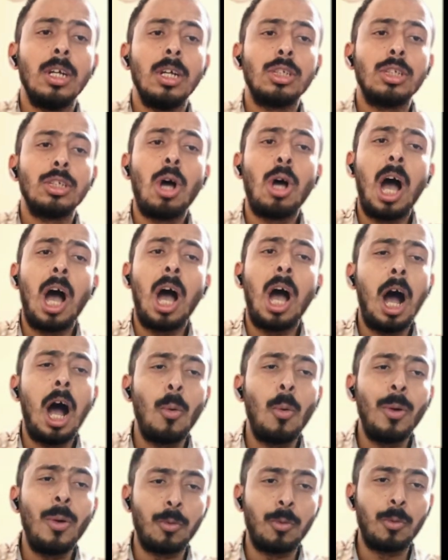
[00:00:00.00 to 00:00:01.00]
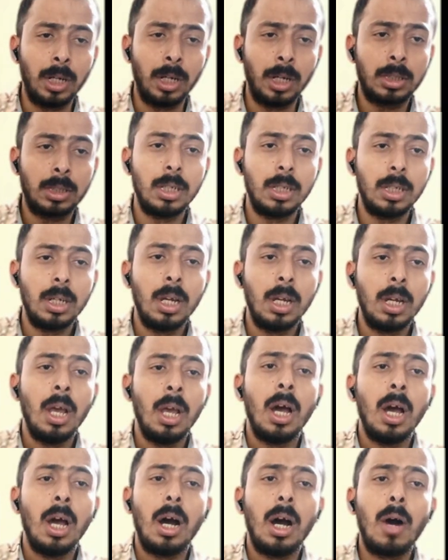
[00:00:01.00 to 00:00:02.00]
So how it works?
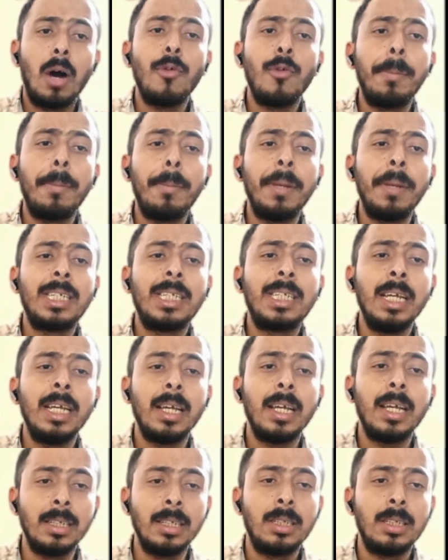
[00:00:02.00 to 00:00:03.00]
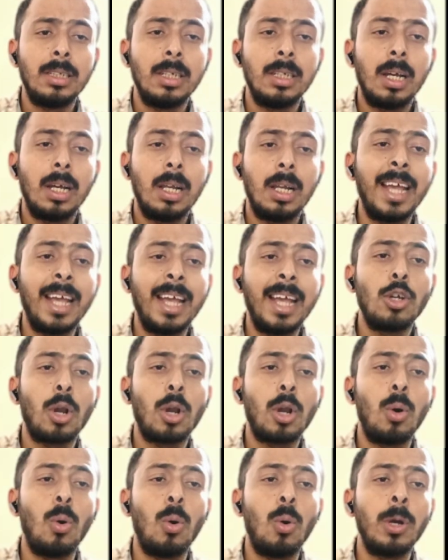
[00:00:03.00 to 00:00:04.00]
A VPC is like
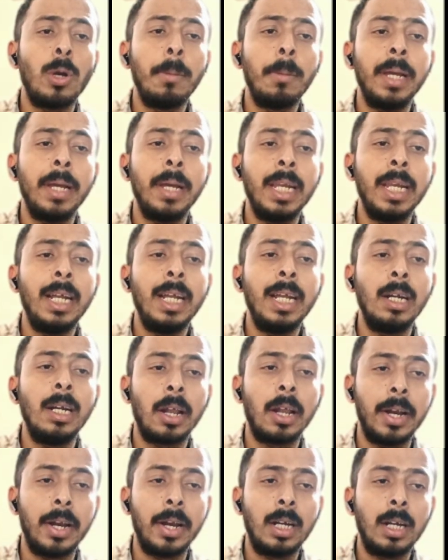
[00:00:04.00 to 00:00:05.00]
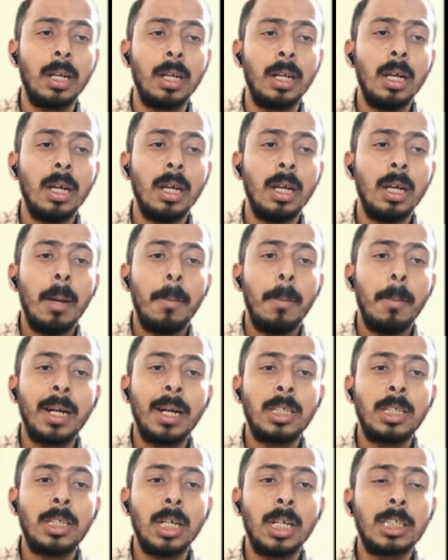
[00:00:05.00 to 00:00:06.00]
your own mini internet,
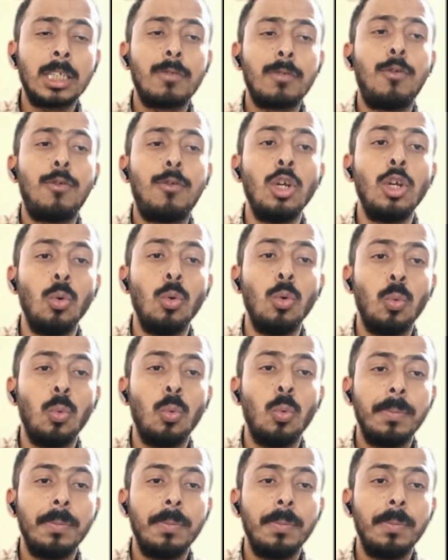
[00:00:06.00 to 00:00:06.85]
but just for you.